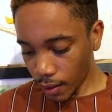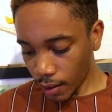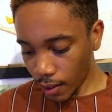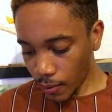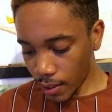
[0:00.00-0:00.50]

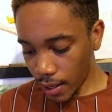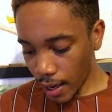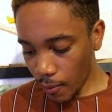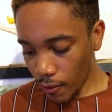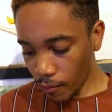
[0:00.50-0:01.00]
He was
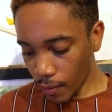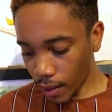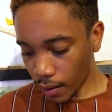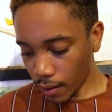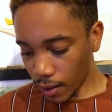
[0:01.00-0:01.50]
there with
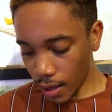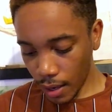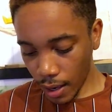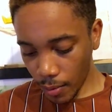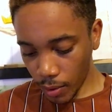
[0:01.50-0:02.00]
me in
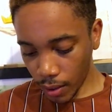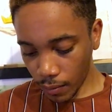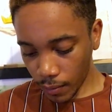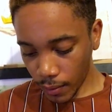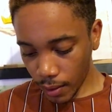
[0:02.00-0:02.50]
the abbey,
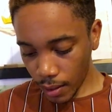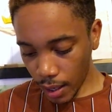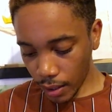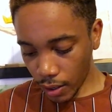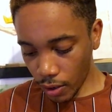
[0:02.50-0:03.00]

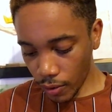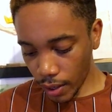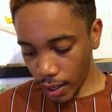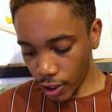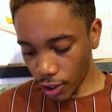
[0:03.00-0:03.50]
at the
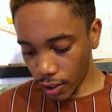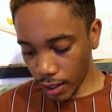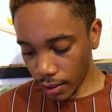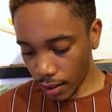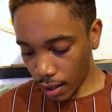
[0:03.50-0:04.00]
coronation
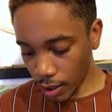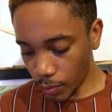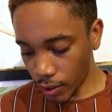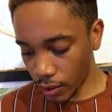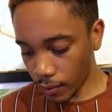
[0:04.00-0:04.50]
as the
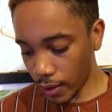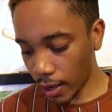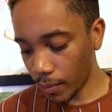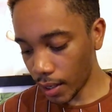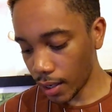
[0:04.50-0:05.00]
Archbishop
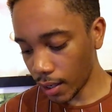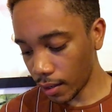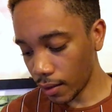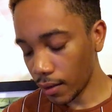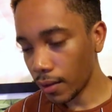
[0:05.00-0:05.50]
crowned me
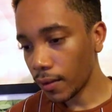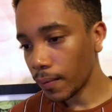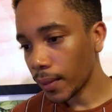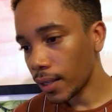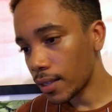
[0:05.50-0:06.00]
king,
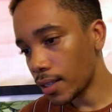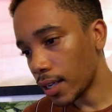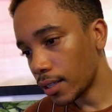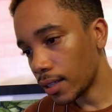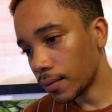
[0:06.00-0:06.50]

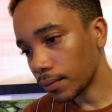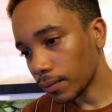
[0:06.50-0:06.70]
setting